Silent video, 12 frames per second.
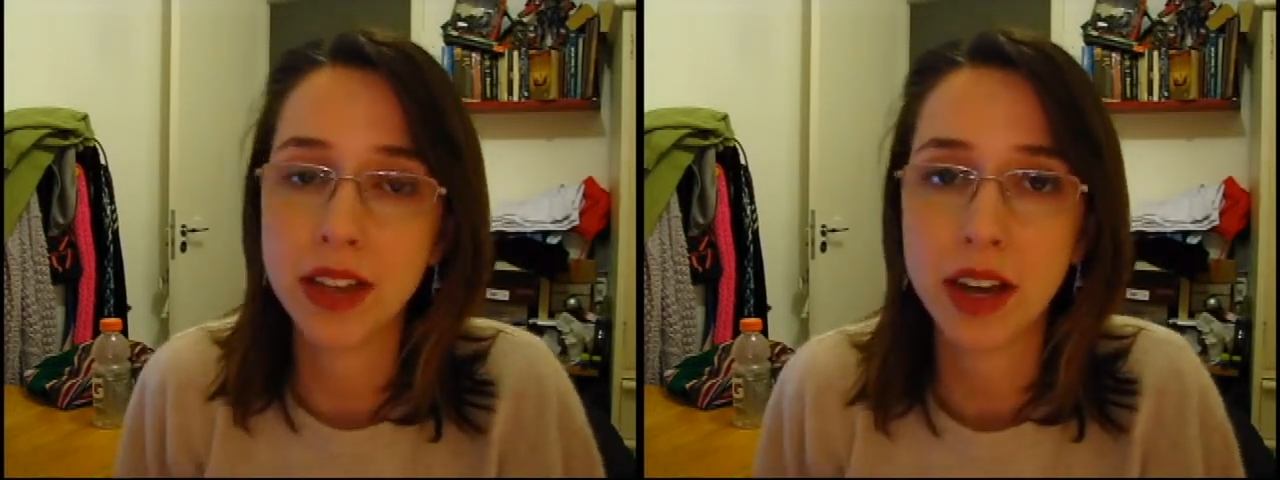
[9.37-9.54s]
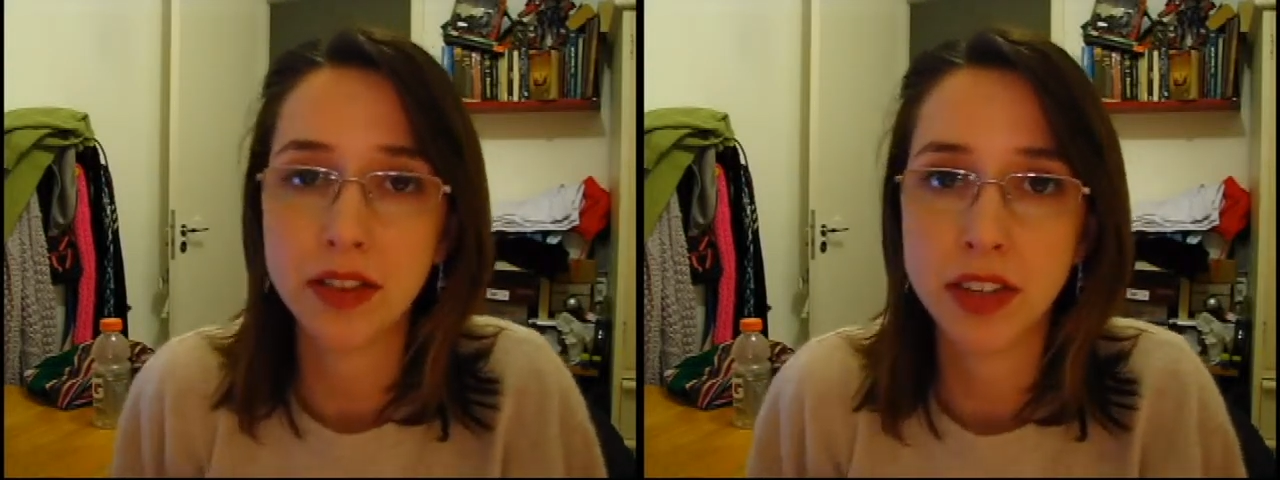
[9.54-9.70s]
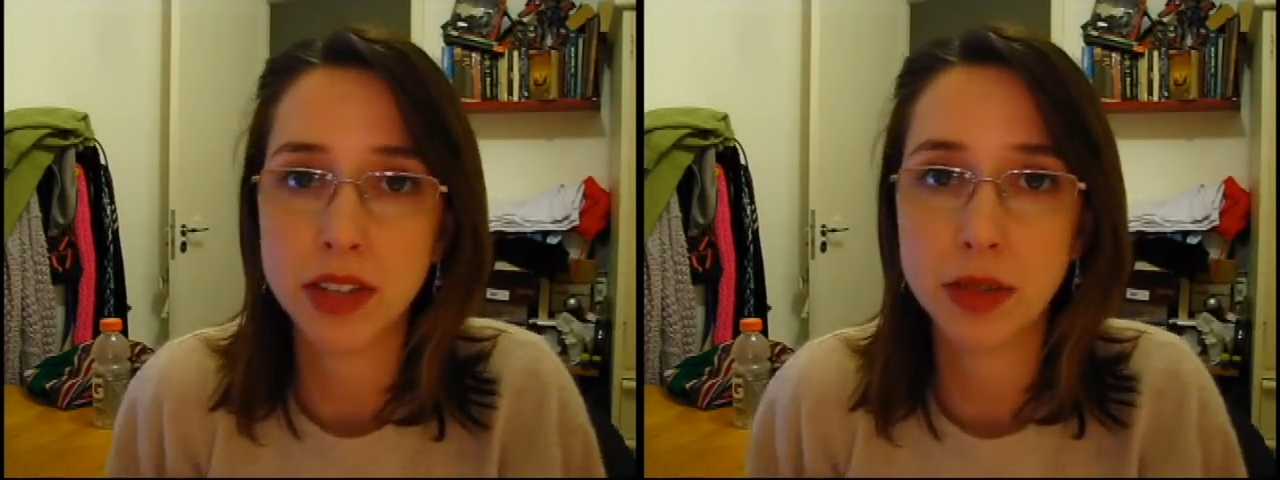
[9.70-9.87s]

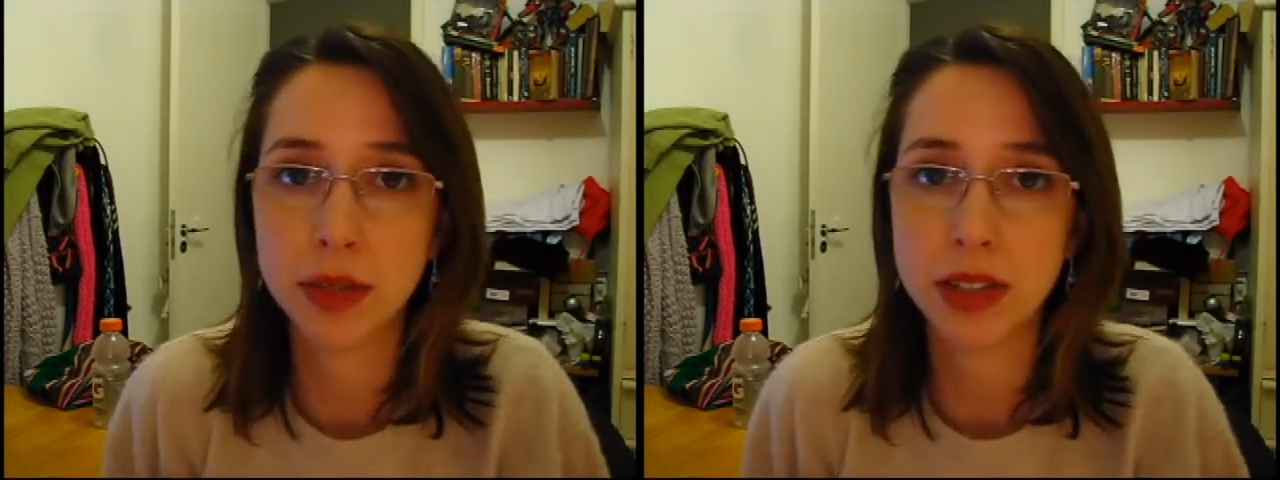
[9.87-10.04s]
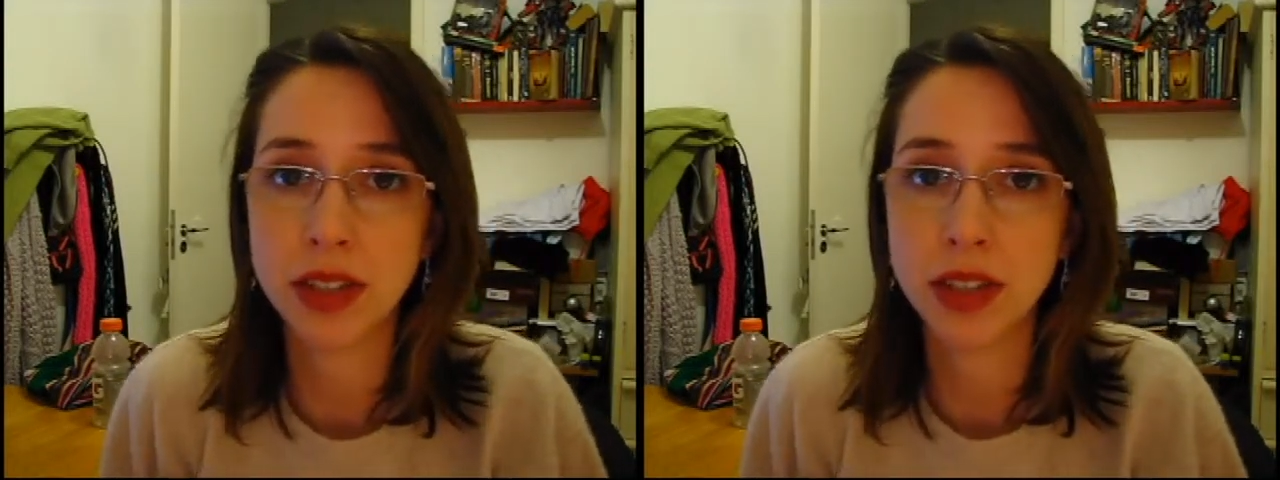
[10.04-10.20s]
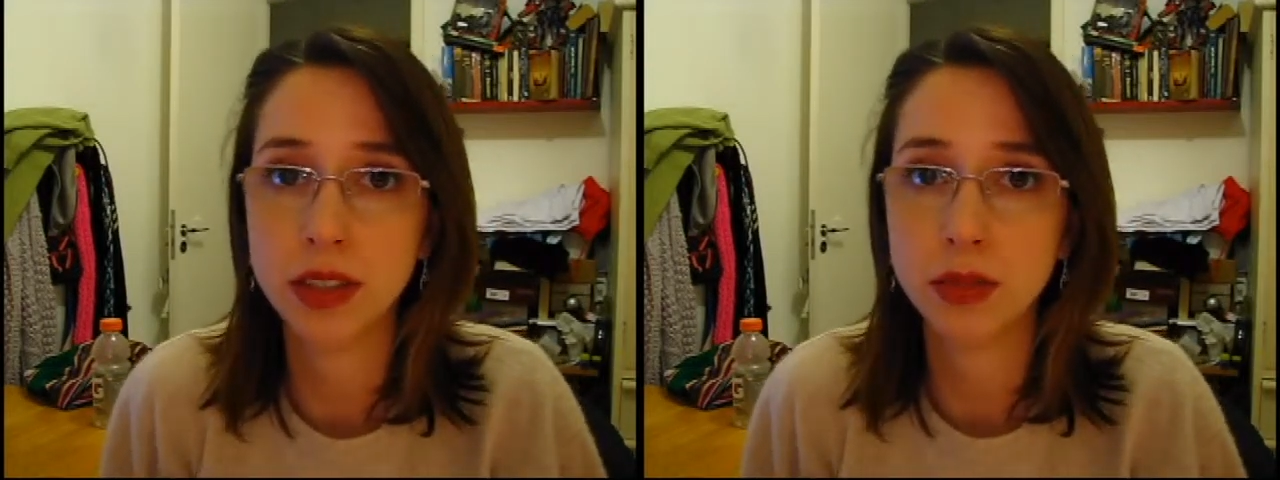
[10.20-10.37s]
Life has
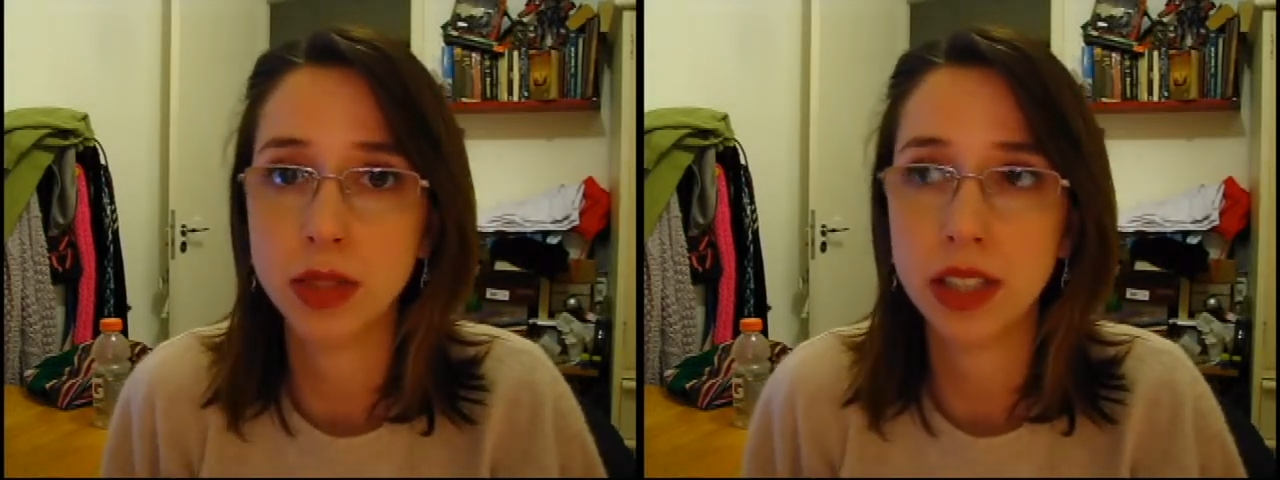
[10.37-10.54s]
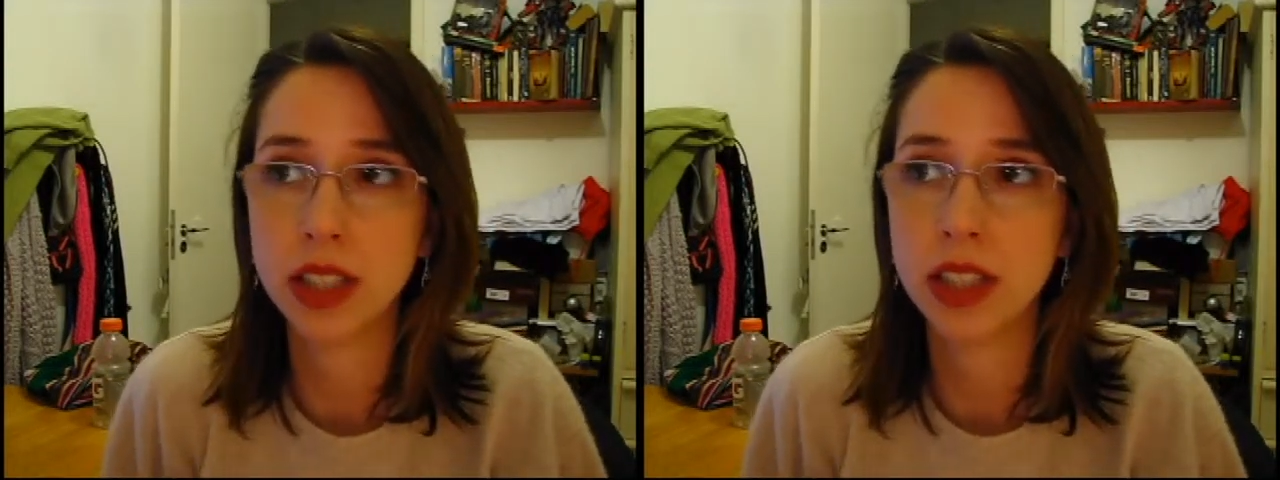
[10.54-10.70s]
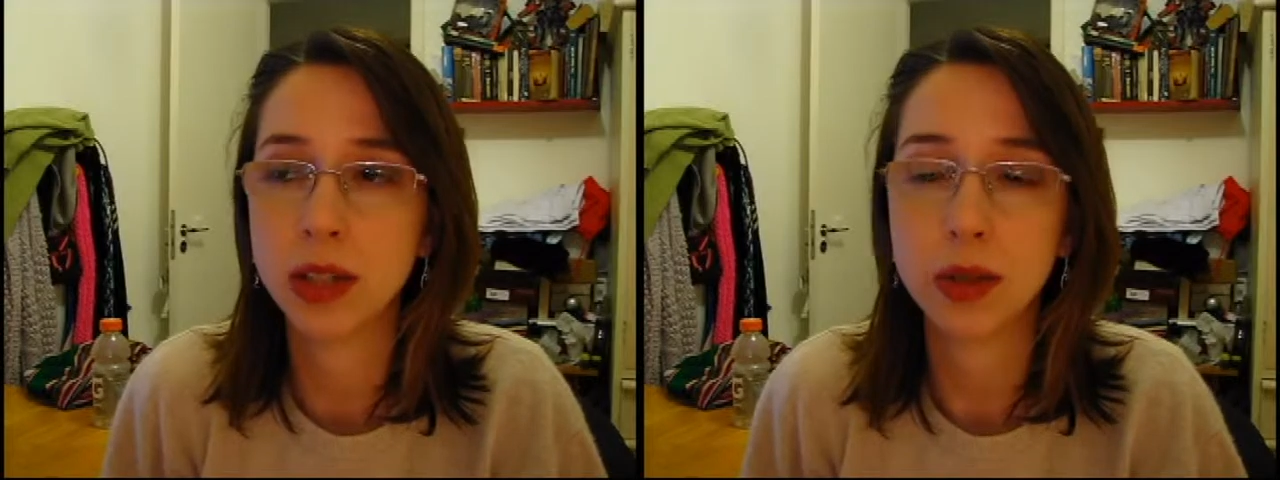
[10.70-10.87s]
been
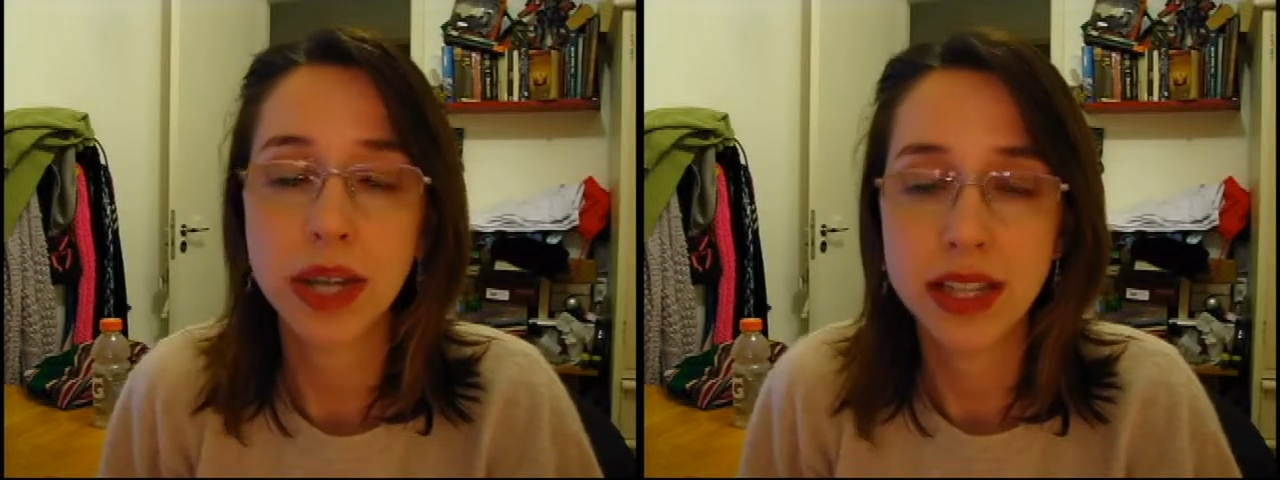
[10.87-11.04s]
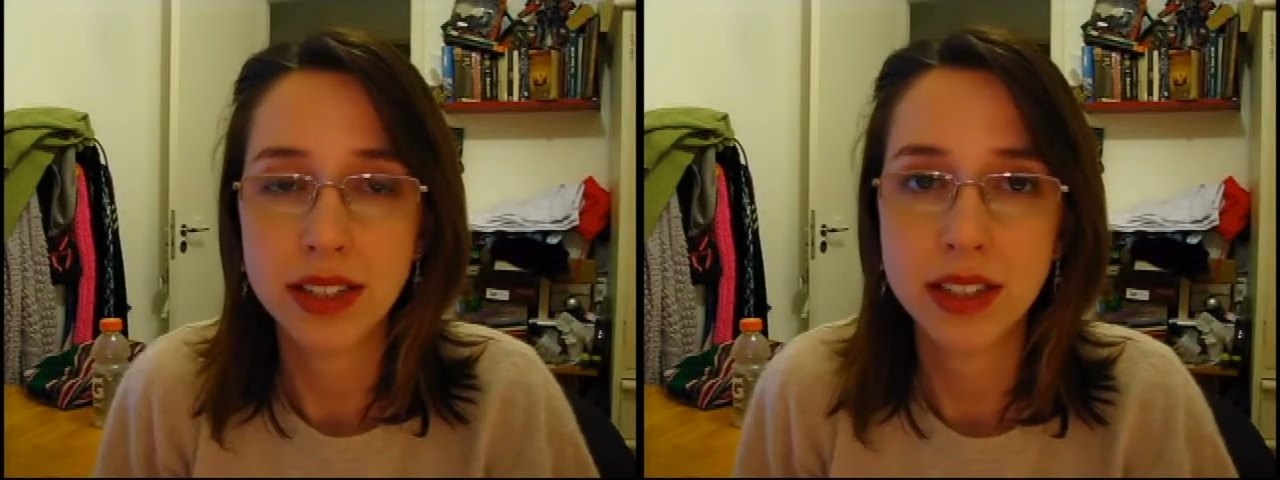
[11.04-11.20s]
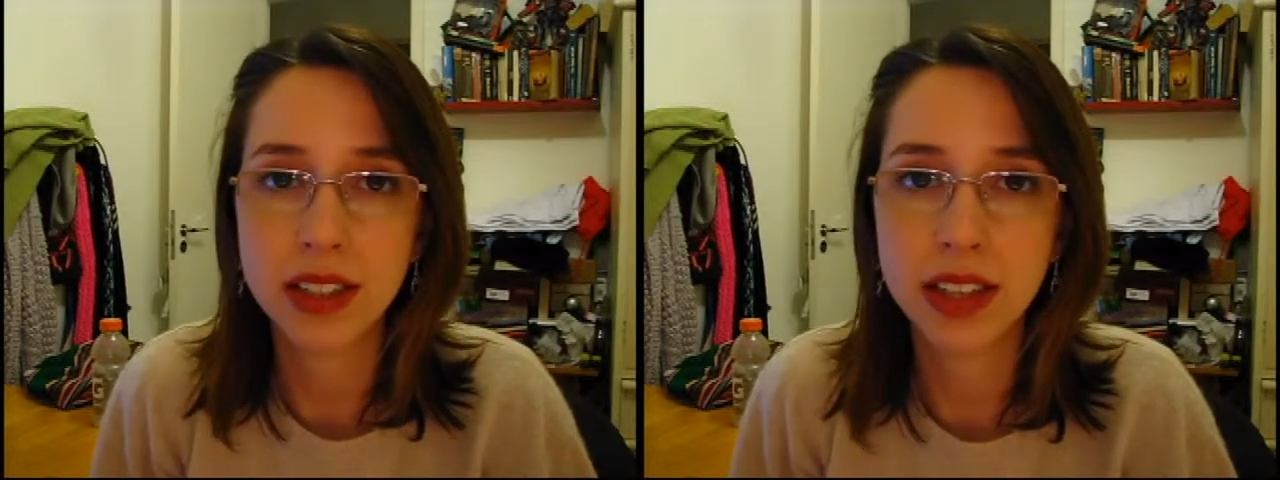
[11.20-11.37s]
really
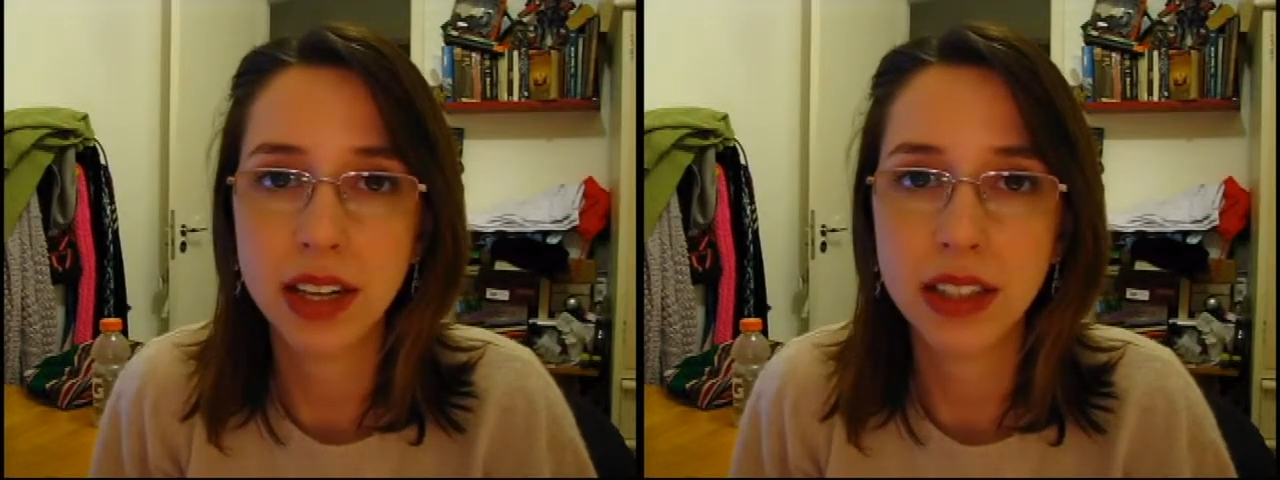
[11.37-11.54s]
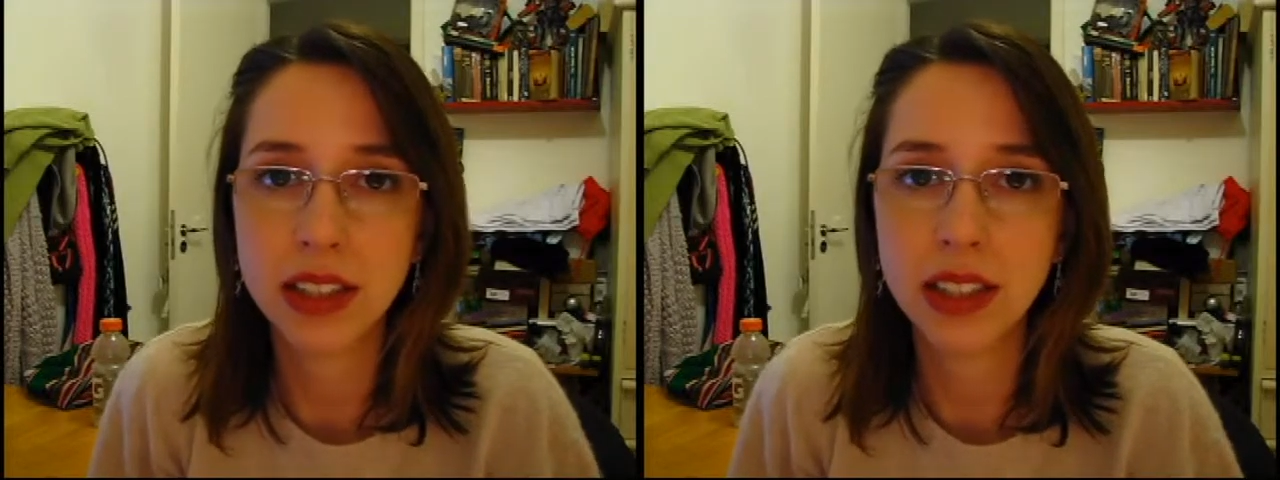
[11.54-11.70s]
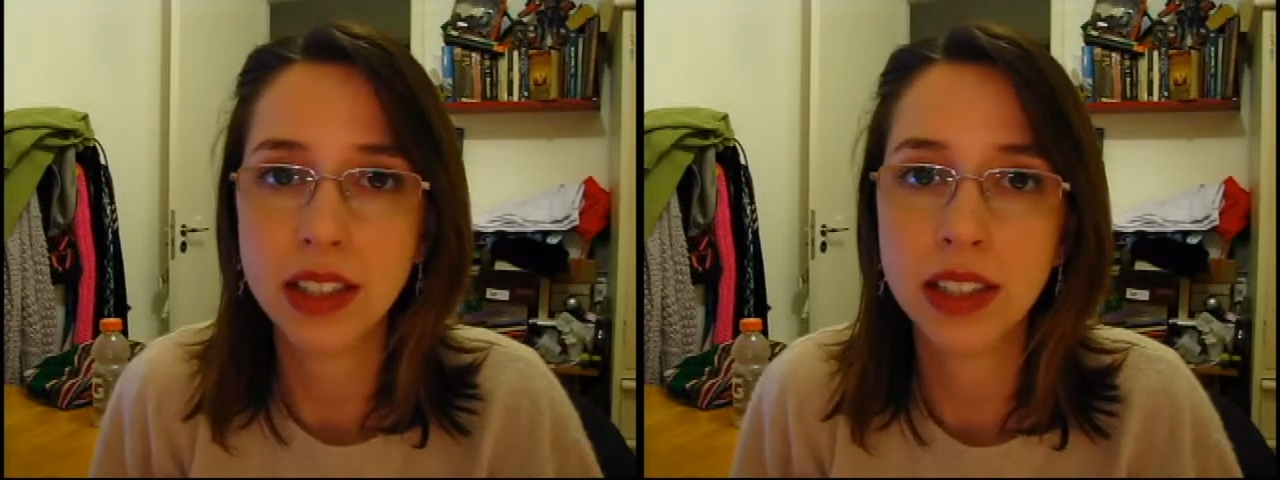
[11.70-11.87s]
crazy
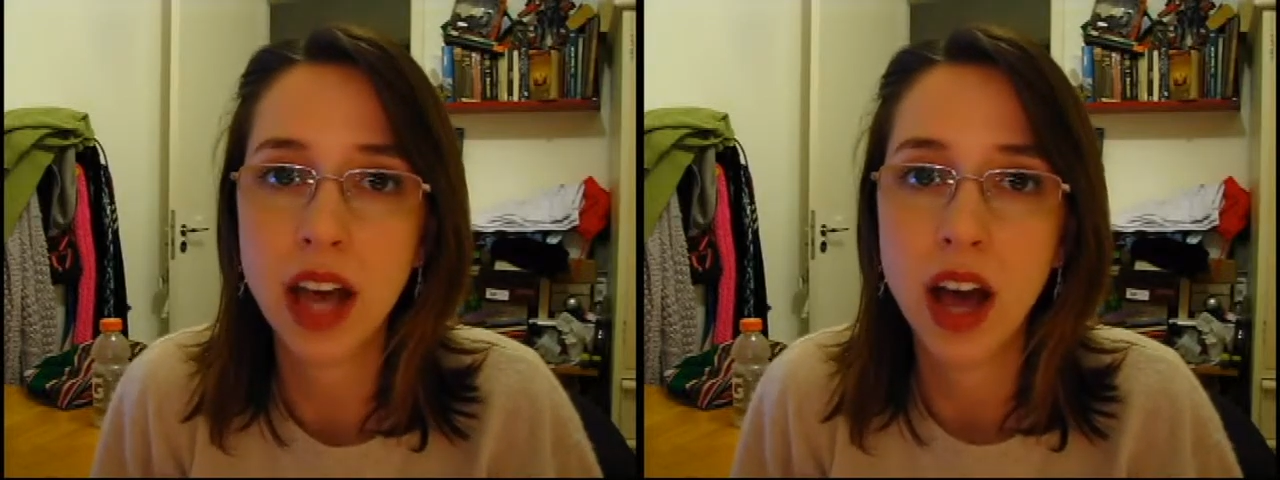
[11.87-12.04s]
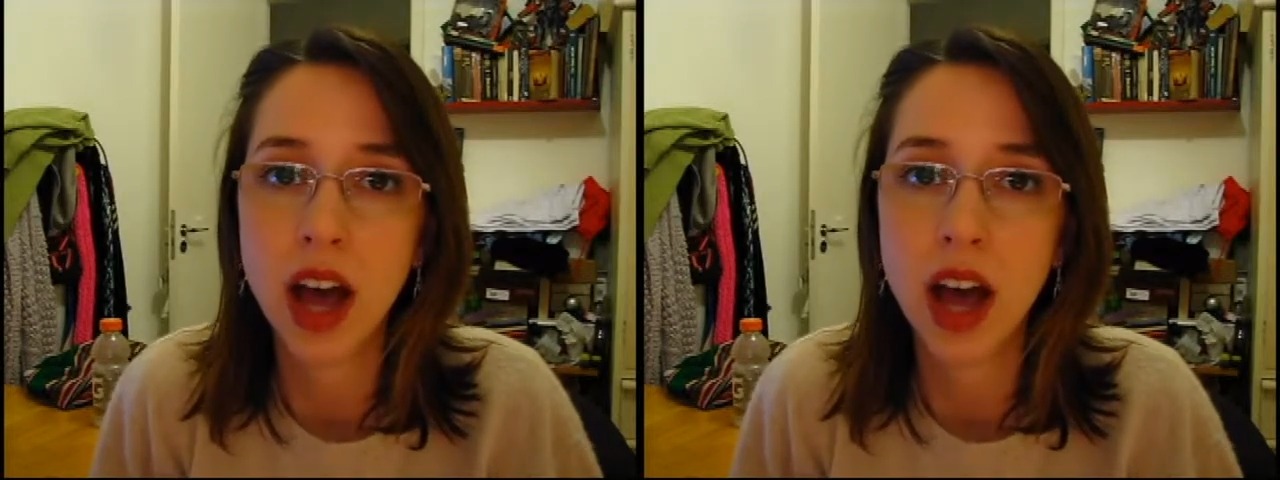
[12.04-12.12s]
lately.